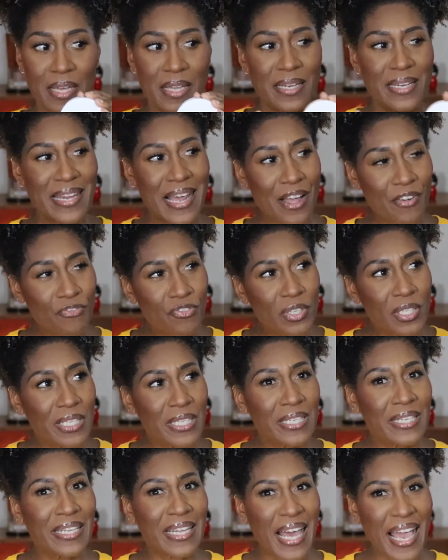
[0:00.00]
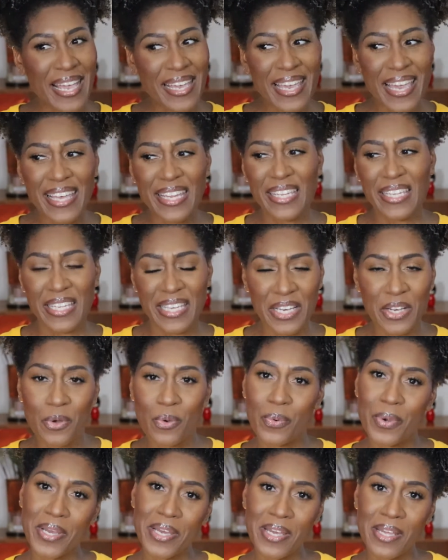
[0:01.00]
not really like a
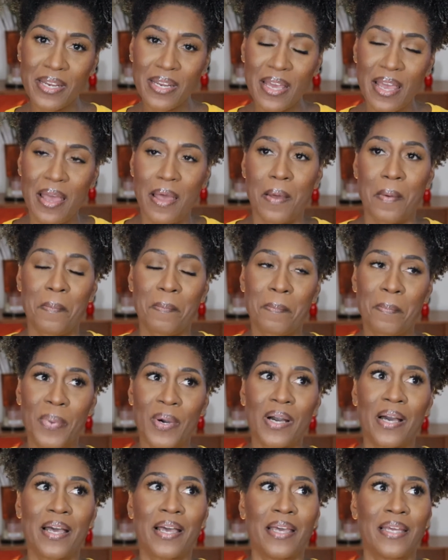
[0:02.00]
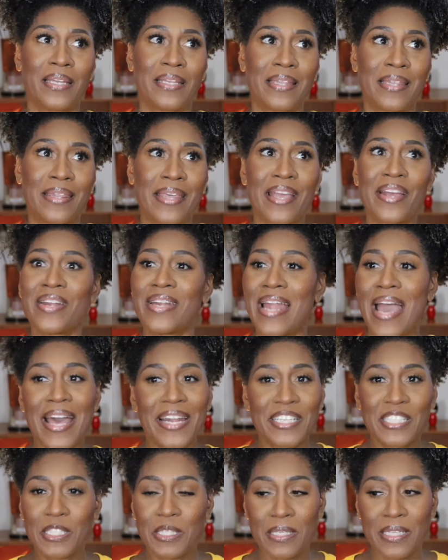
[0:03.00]
liquid, but
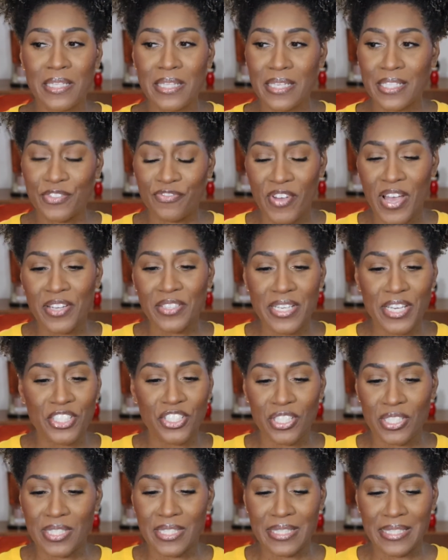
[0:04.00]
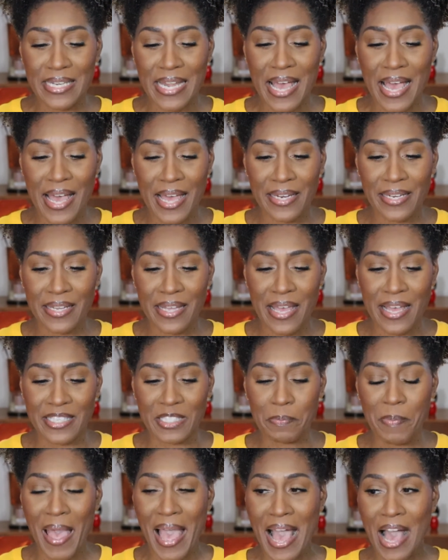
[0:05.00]
this foundation is not as
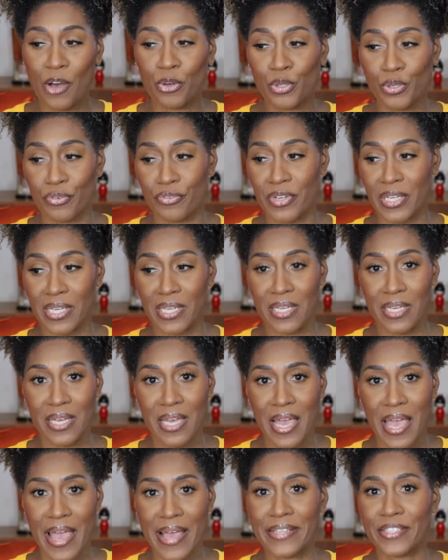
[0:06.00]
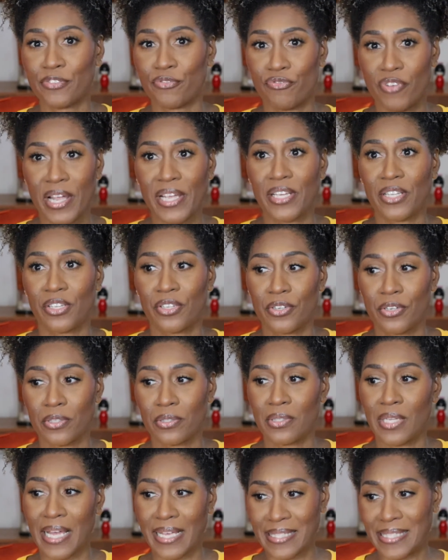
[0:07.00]
powdery as a regular
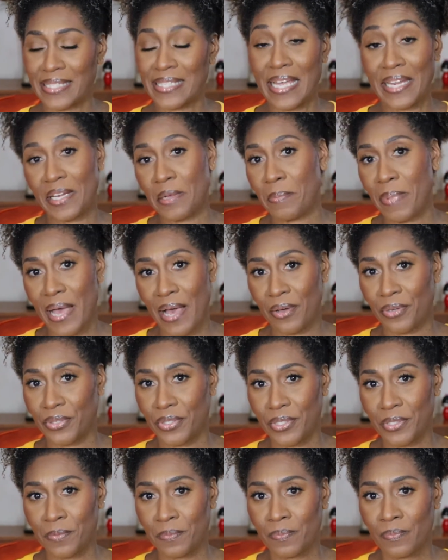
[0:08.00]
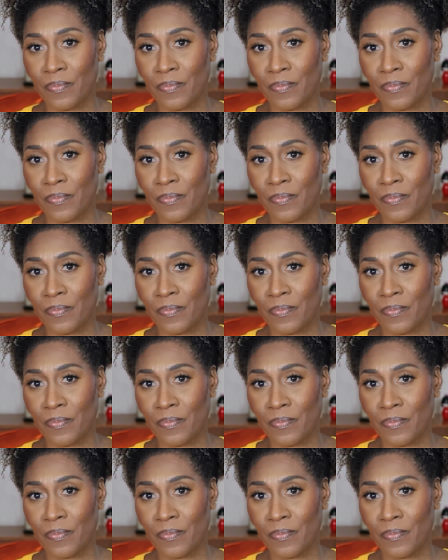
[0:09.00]
like setting powder.